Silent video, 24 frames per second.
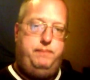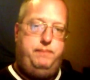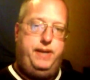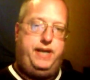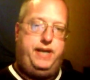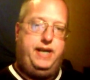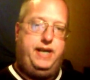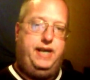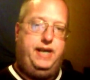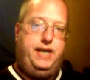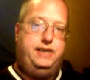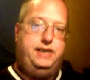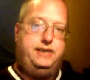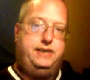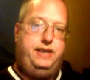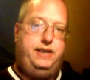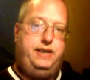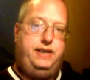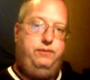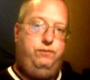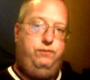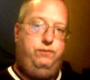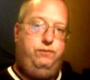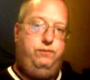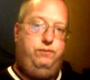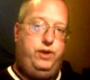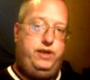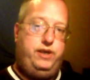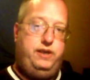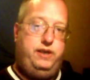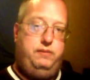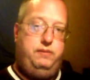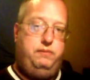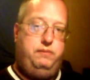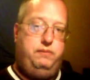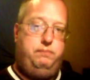because it
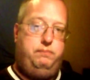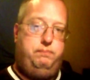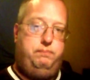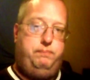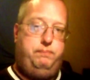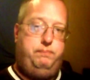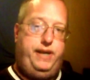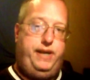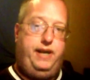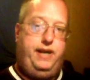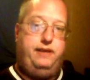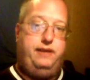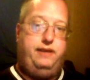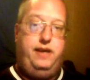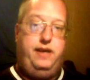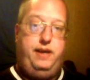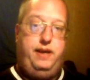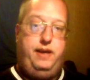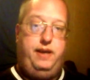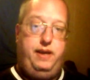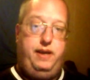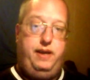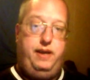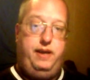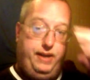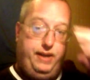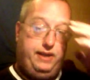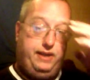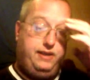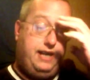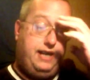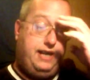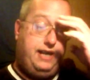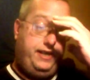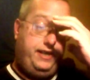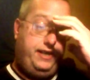wouldn't be it'd be
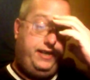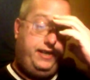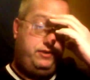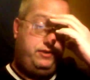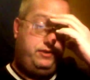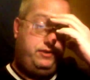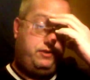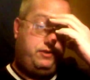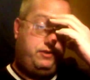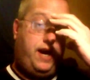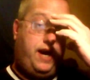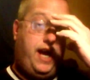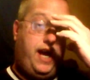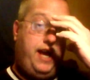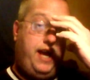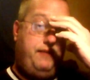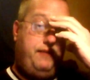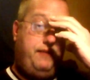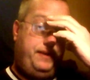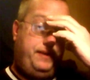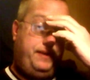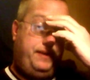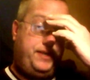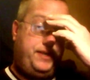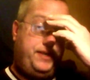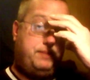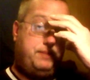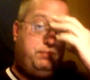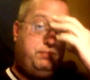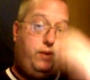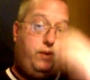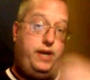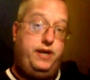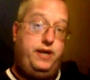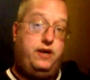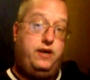unlikely to survive at this
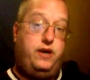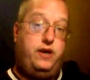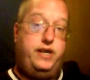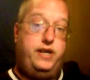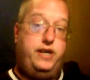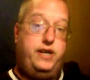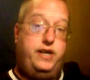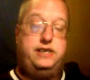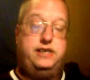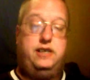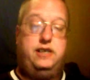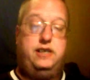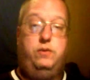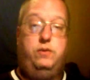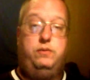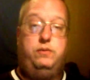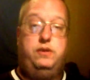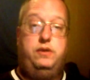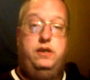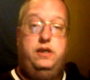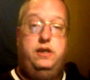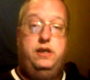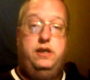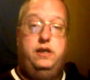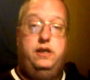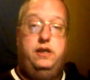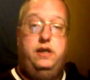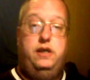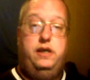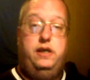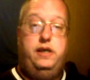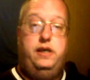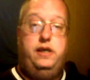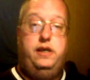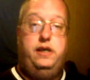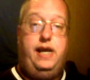point on its own,
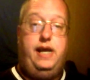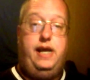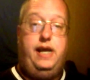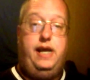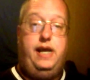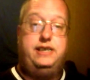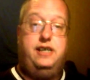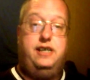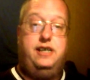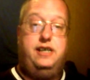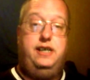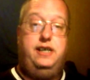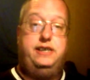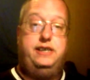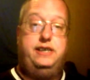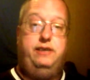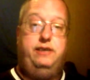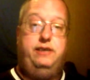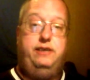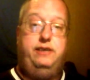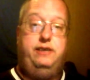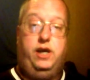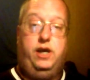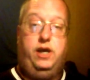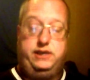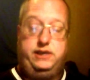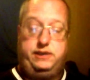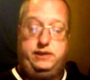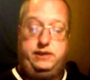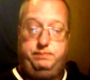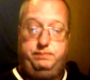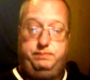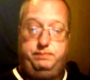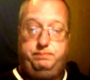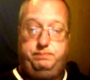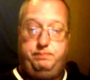as young as it
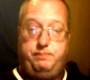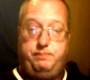was.